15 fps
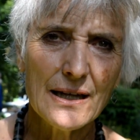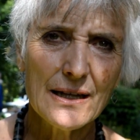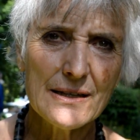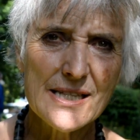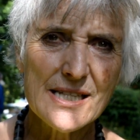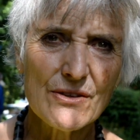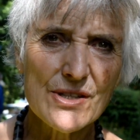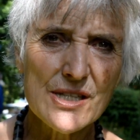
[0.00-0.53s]

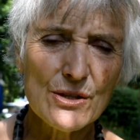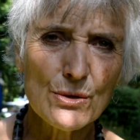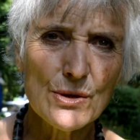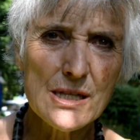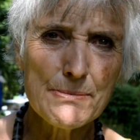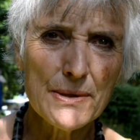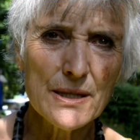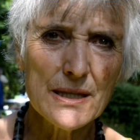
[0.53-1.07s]
So there's always
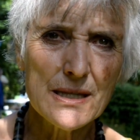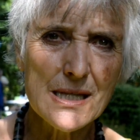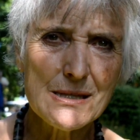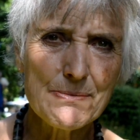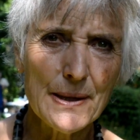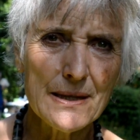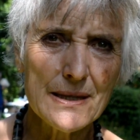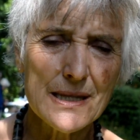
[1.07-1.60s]
money to be
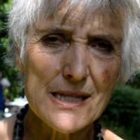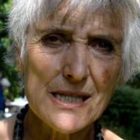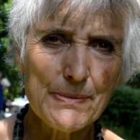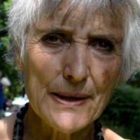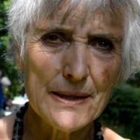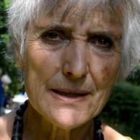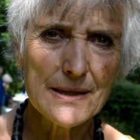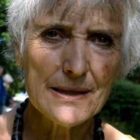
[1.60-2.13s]

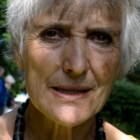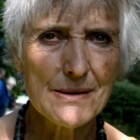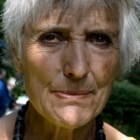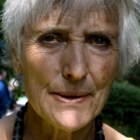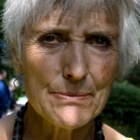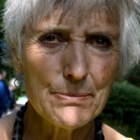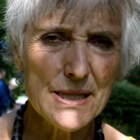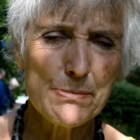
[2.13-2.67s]

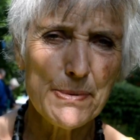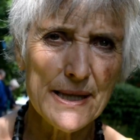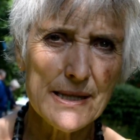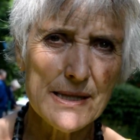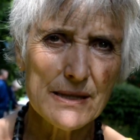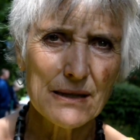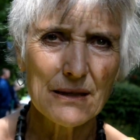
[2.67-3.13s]
spent